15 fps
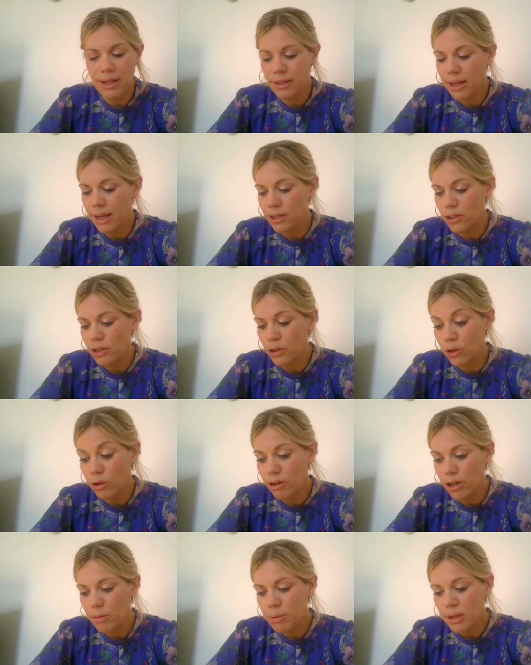in, in
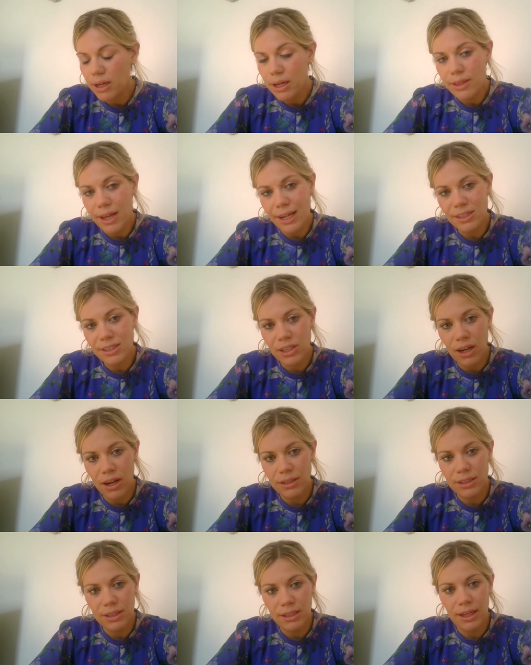Europe. That
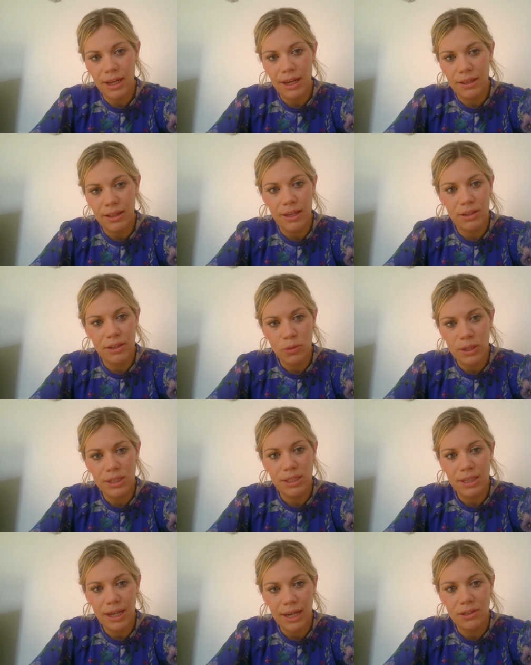started in the, in the
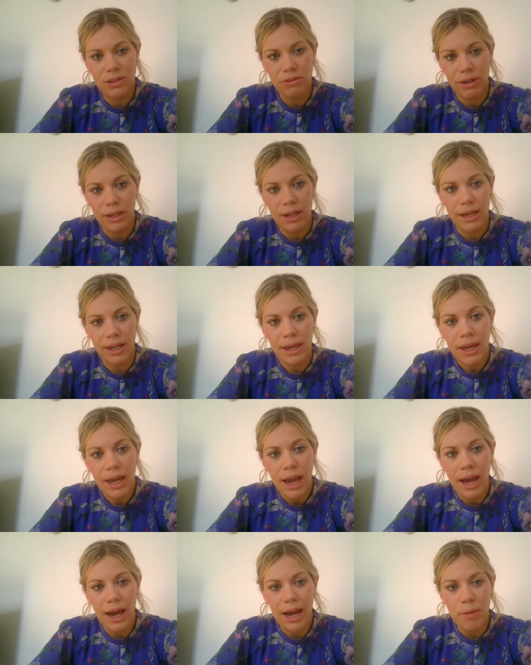twenty tens, really.
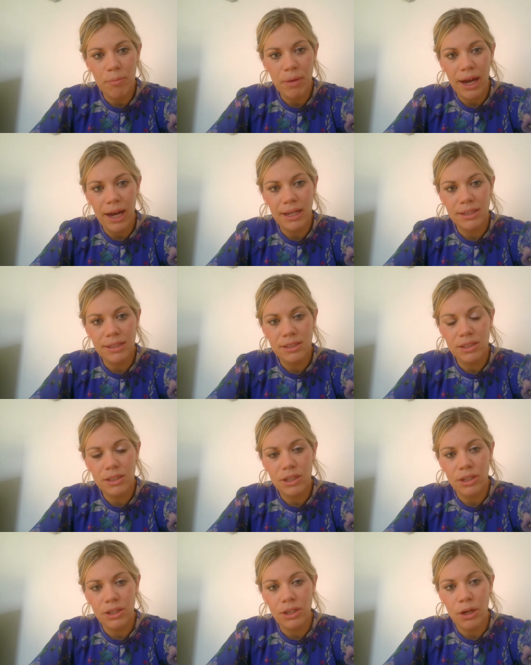Um, and,
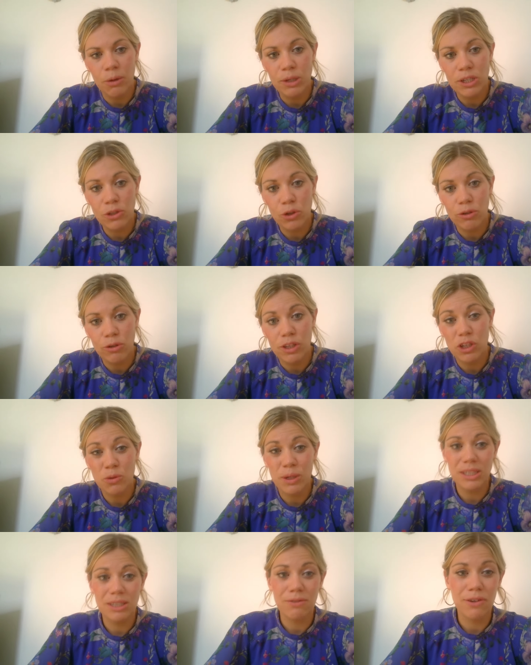you know, we saw in the
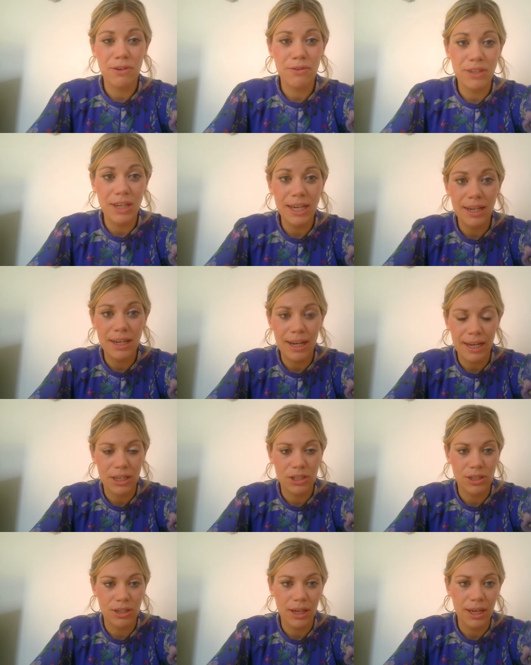twenty fifteen
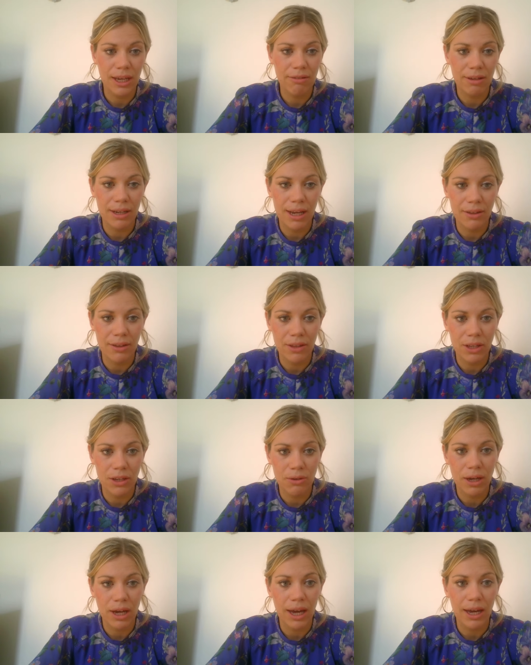election here in, in the
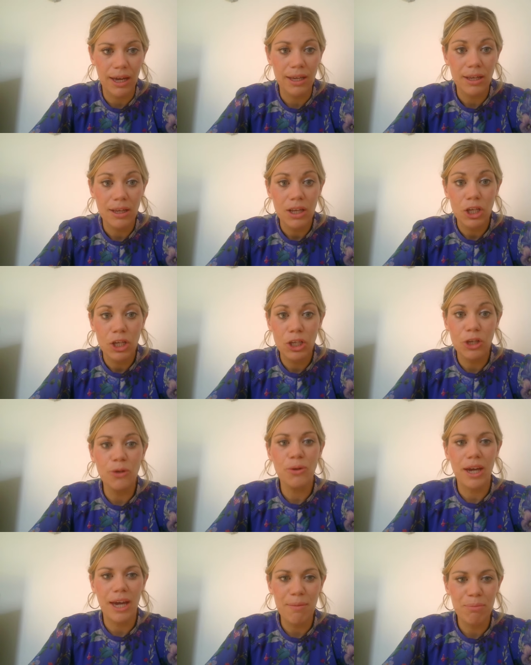U K,
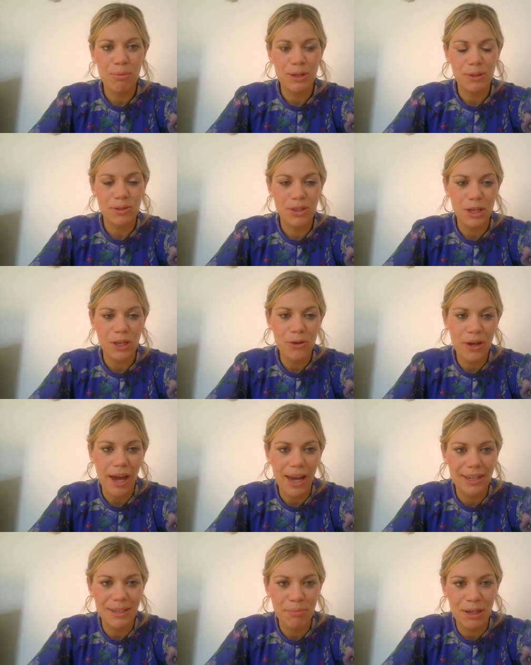UKIP, which the U
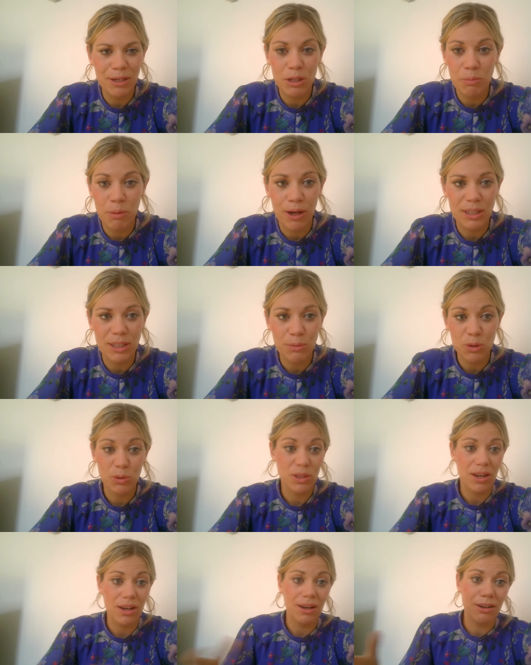K Independence Party,
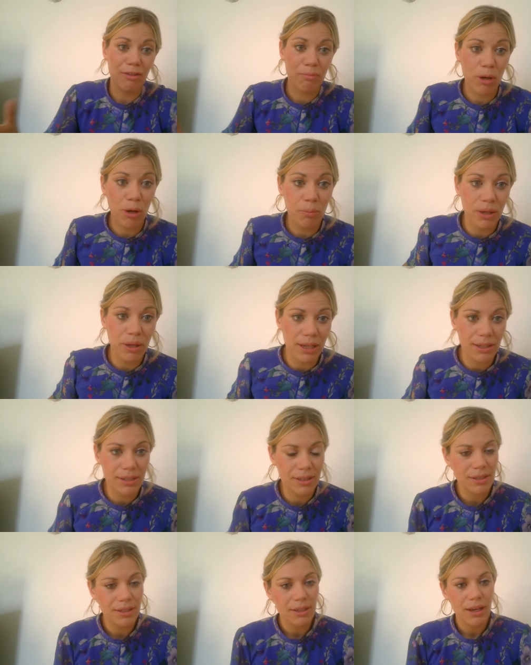which was our kind of
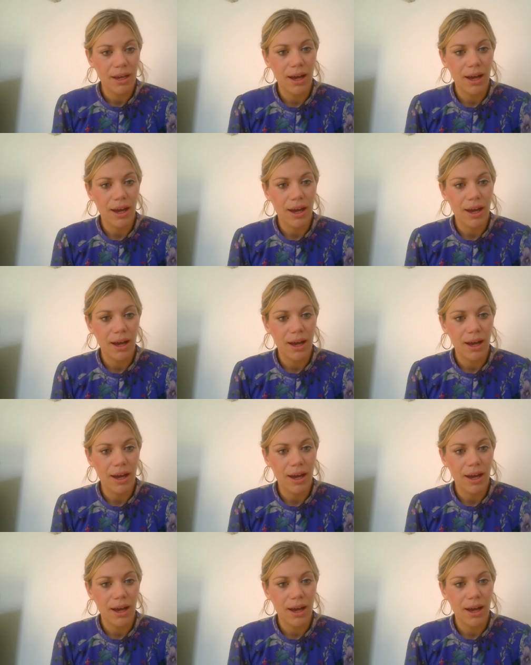populist